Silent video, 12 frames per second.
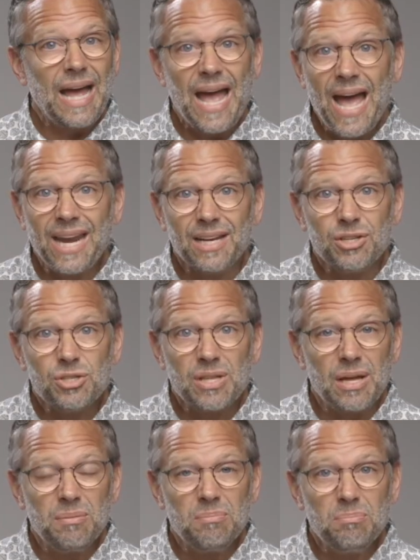adage
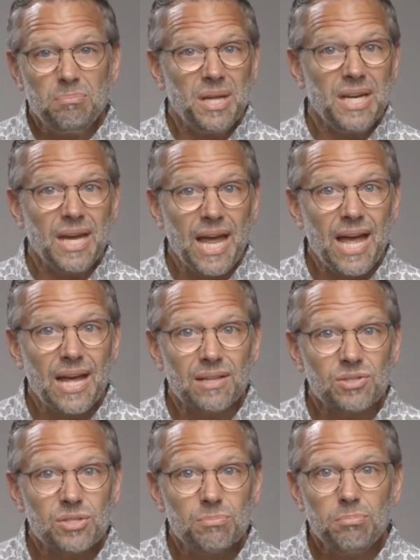that many
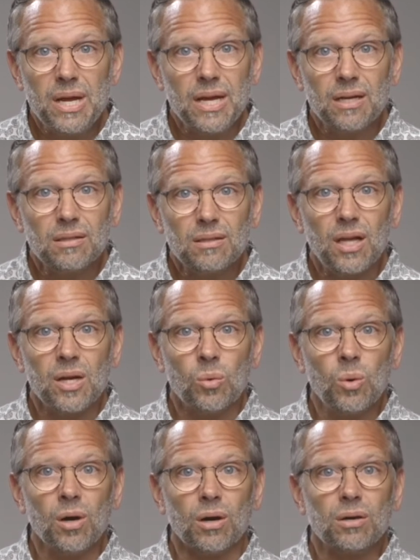hands make light
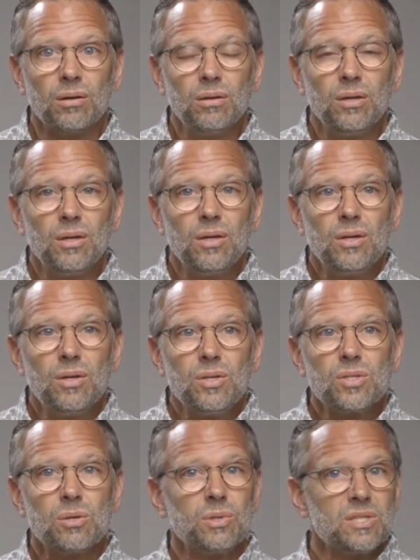work.
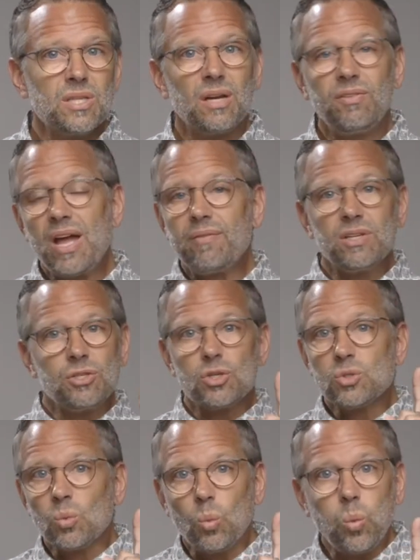So instead of having
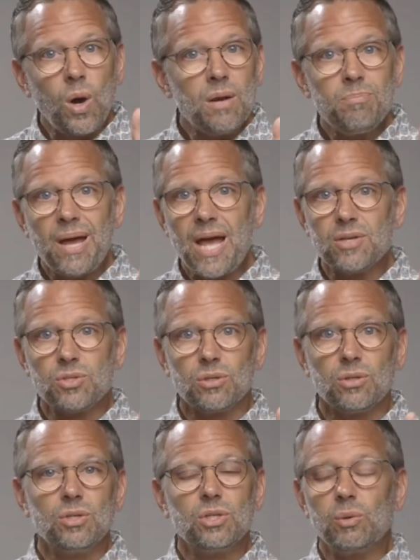just one
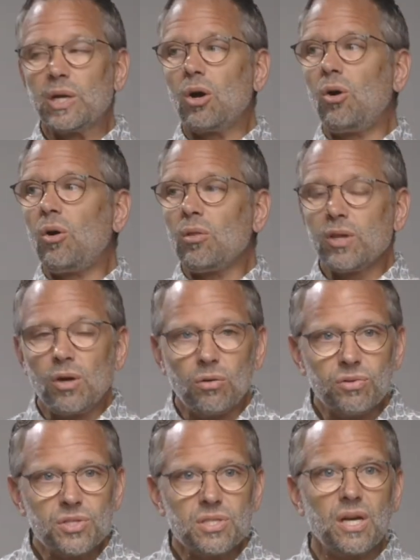pastor doing all the
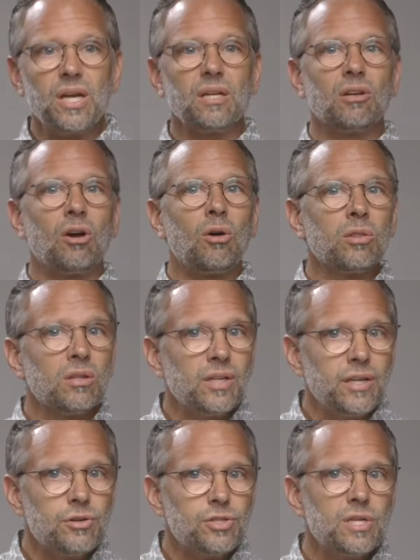oversight and all the
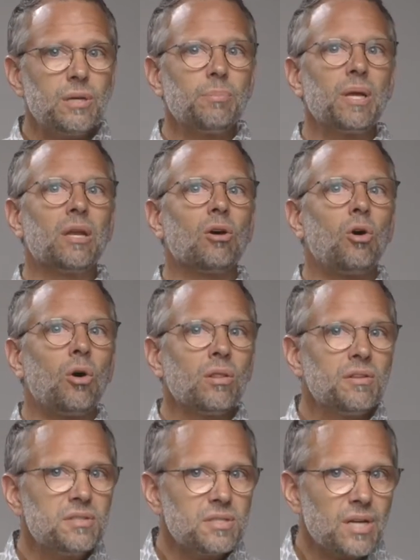leadership and all
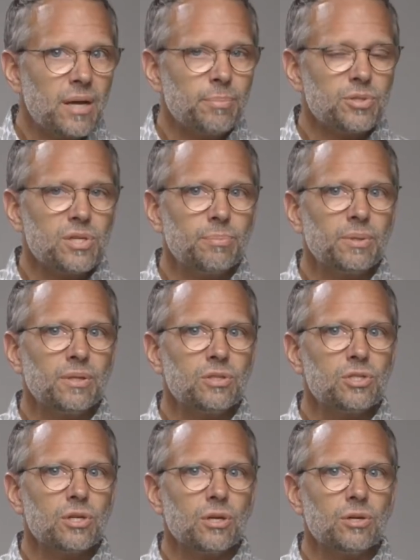the discipleship in the
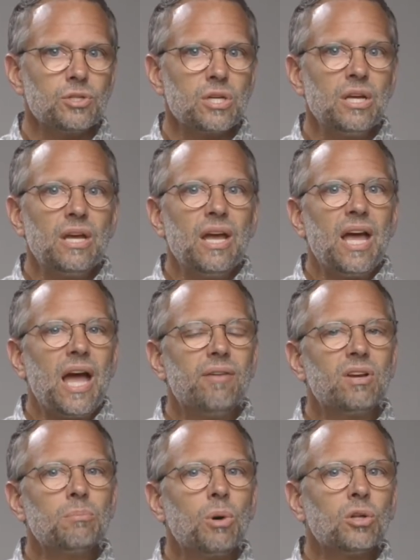church,
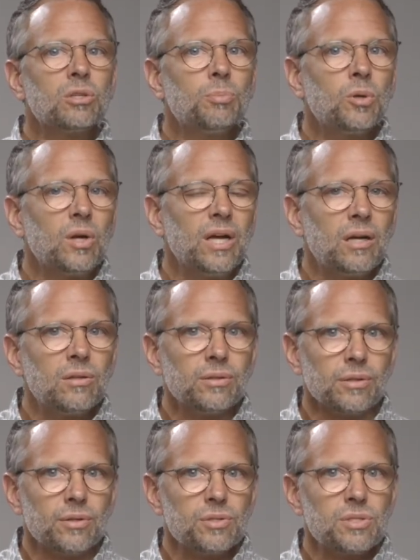having multiple
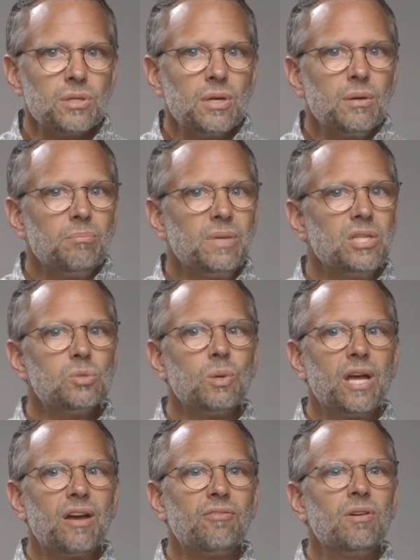elders means
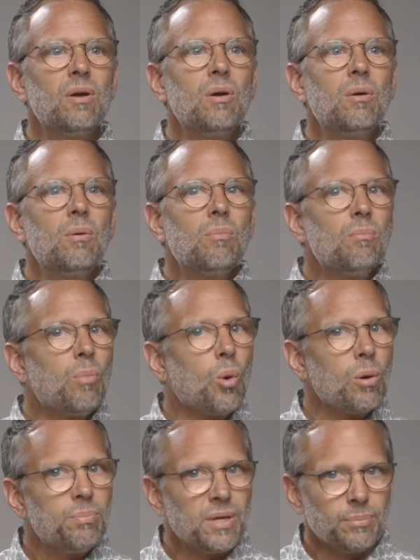we have
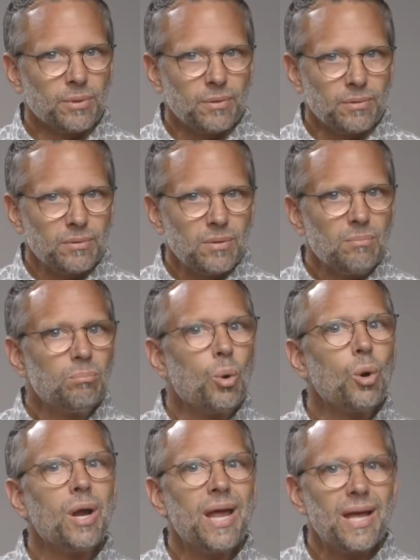more people,
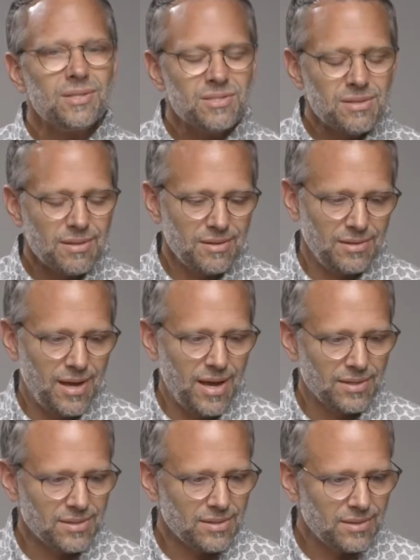more hands to the
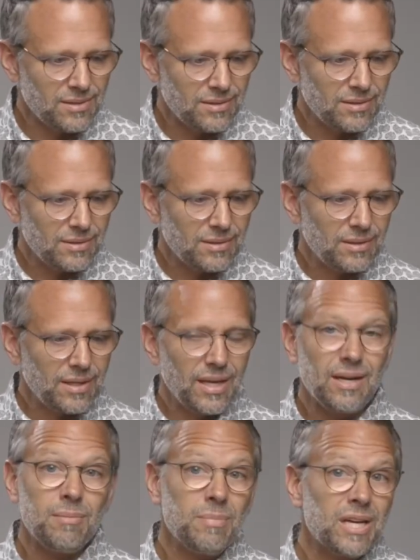task.
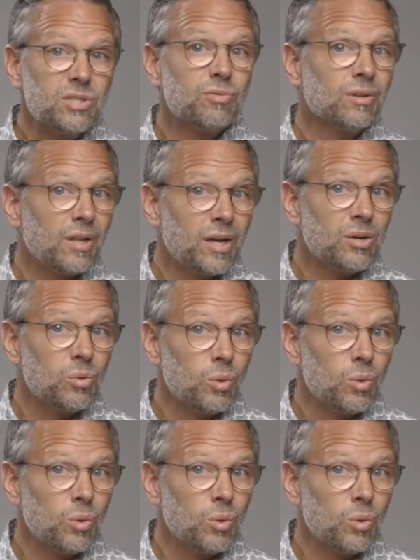and it makes for lighter